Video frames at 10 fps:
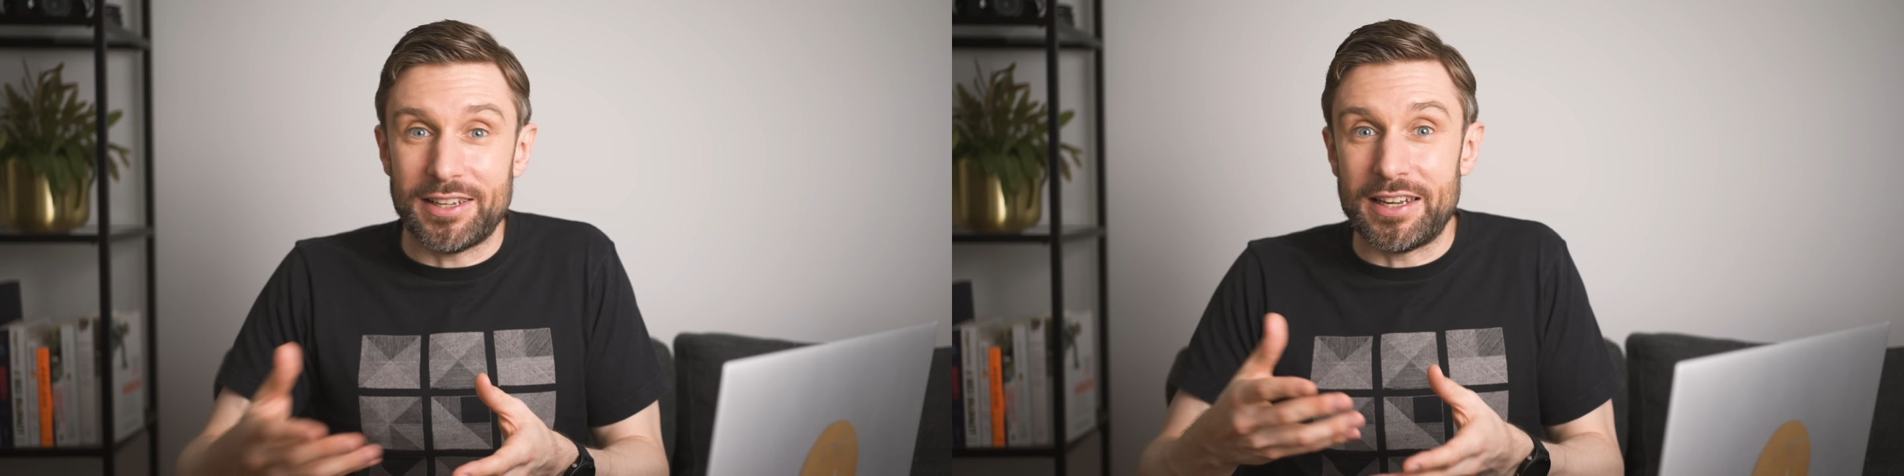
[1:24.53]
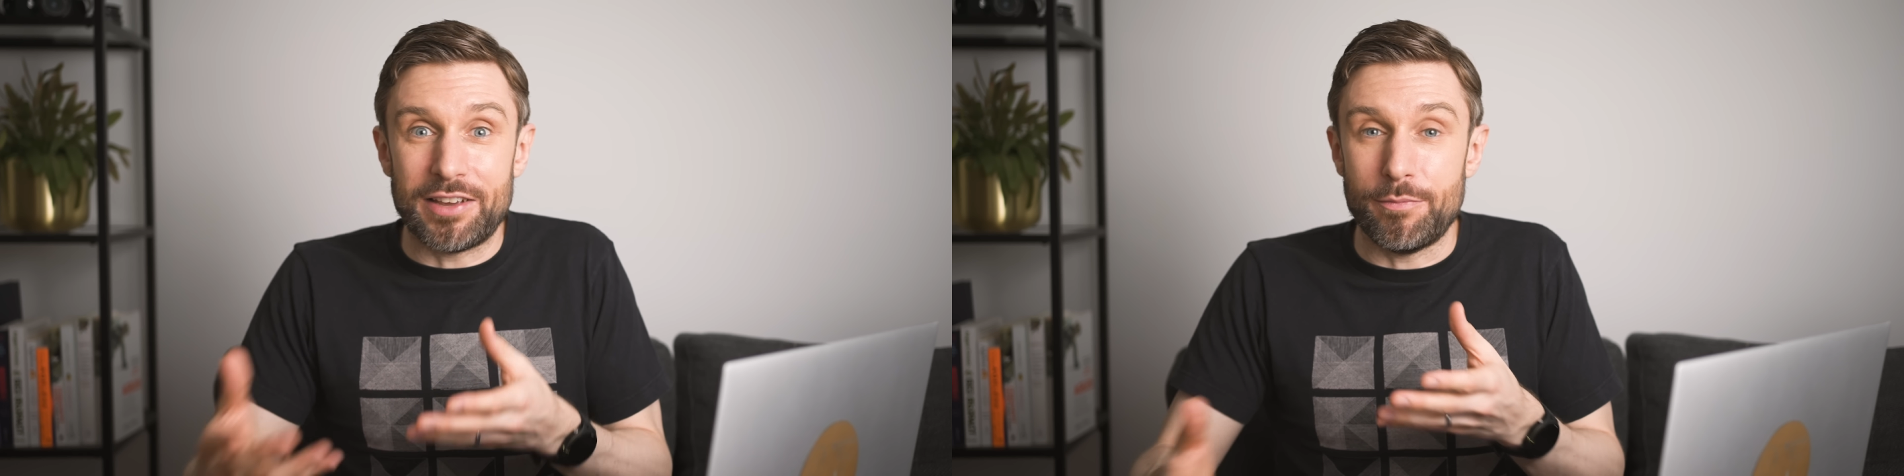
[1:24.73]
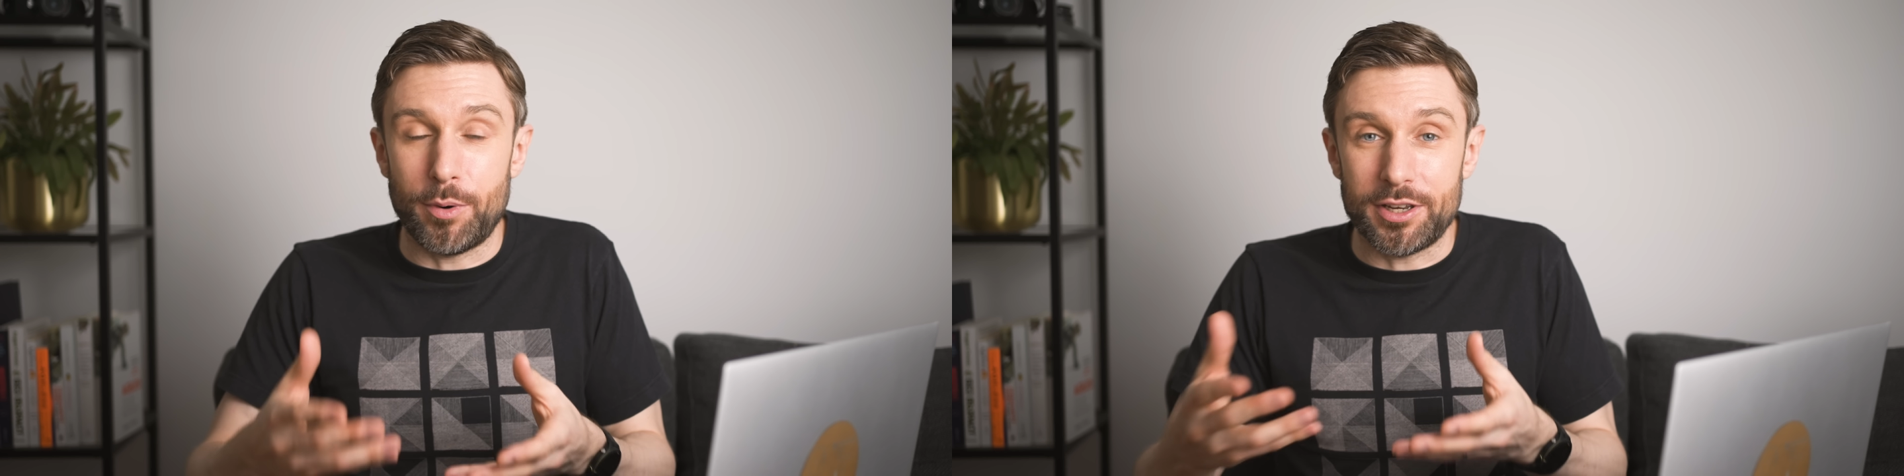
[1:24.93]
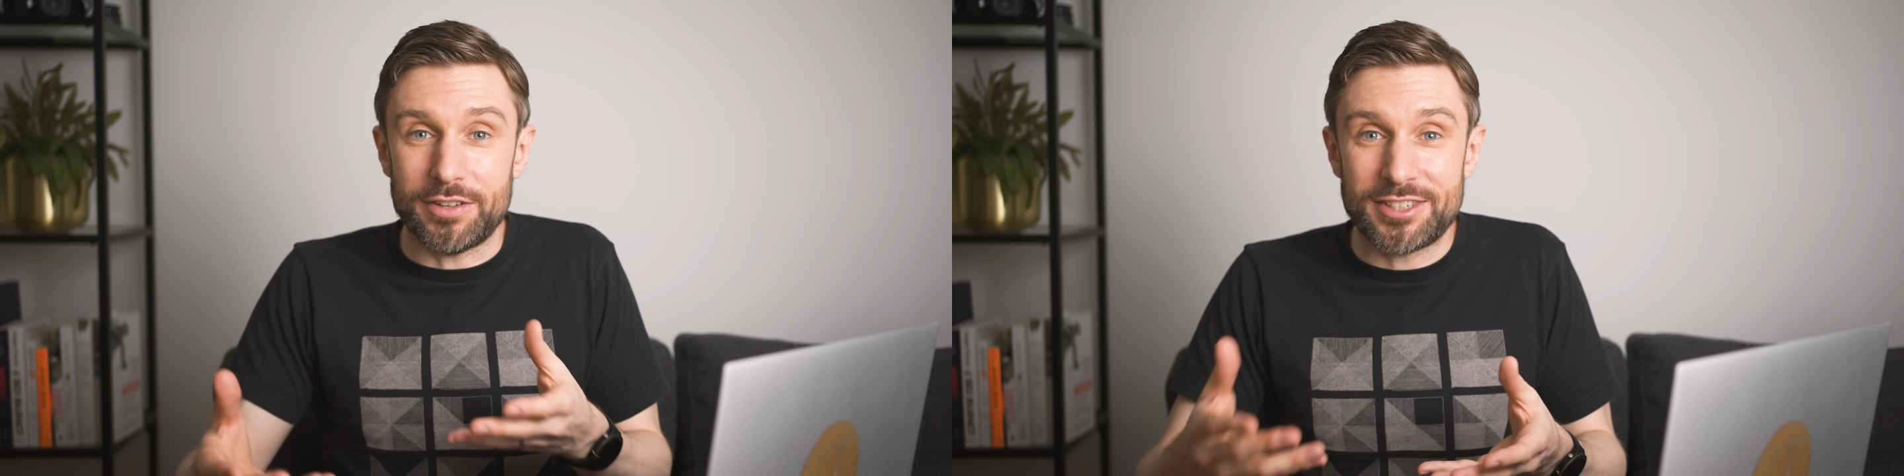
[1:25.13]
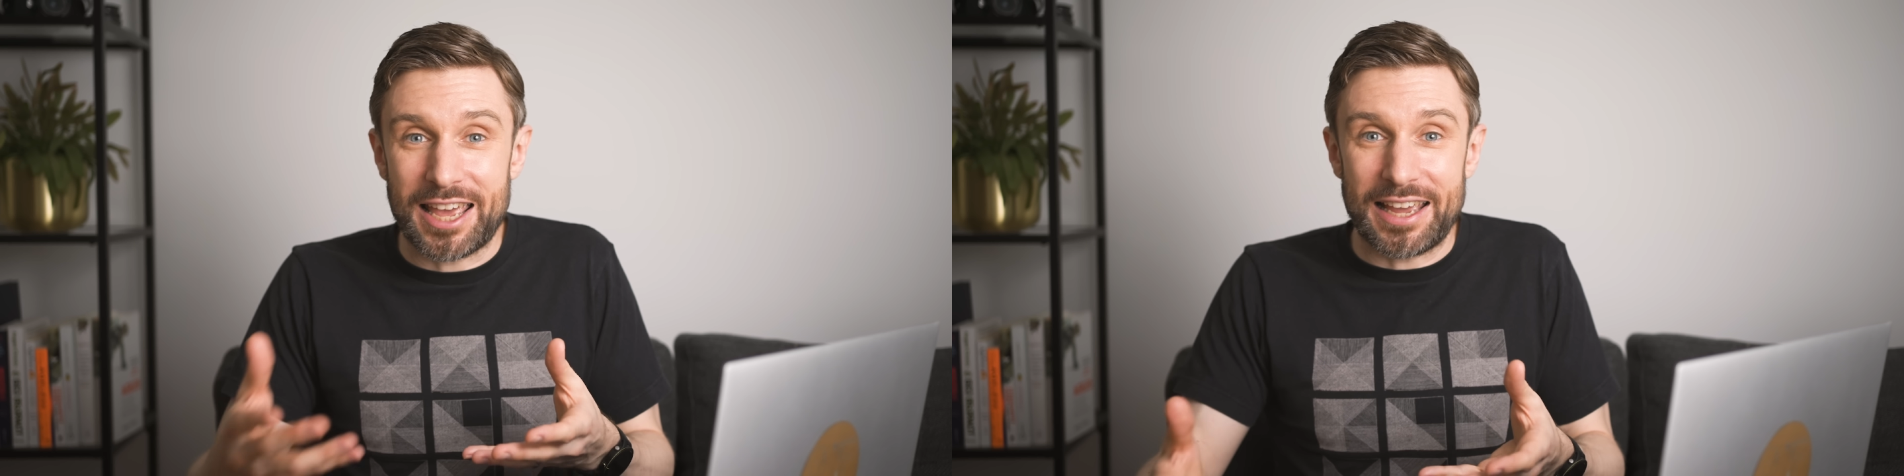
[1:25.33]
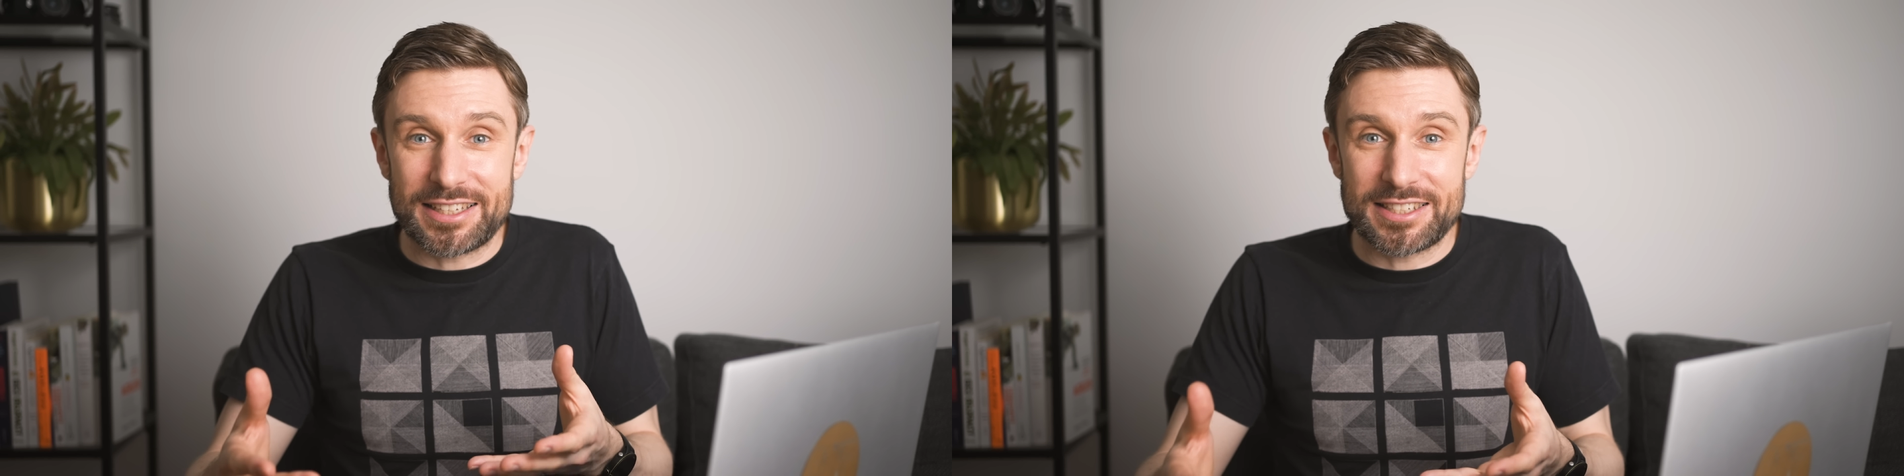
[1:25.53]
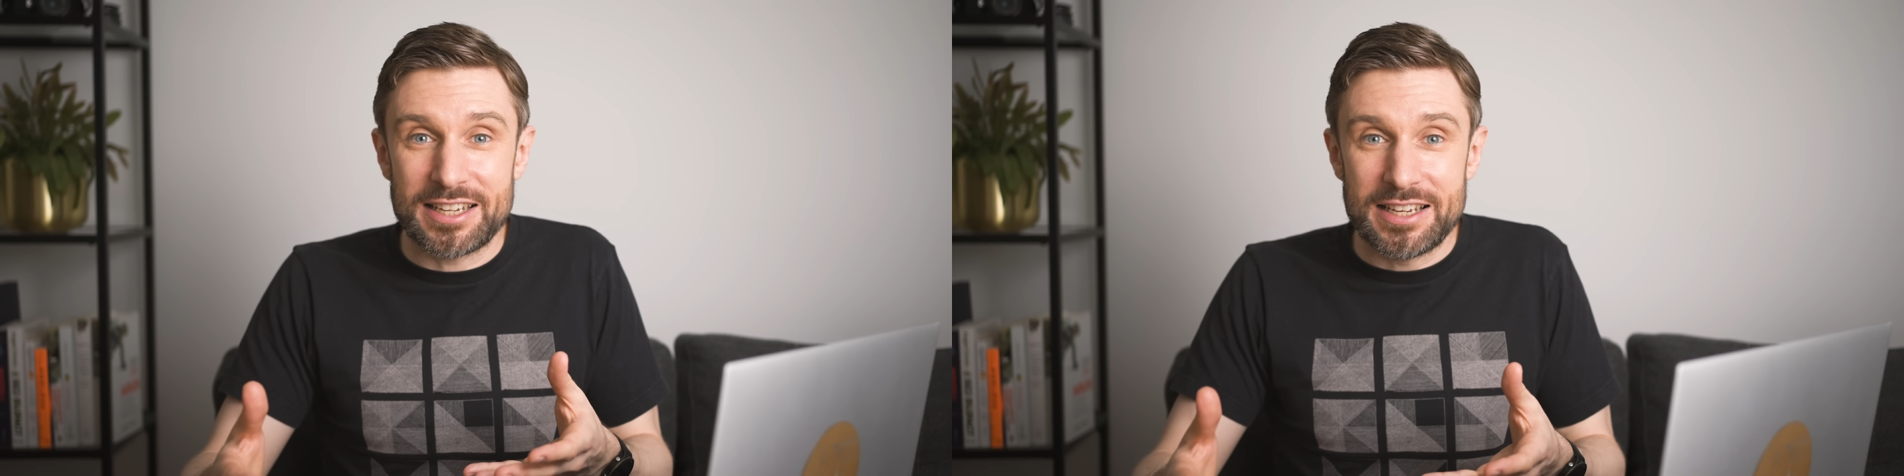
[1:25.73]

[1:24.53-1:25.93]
a given body of text.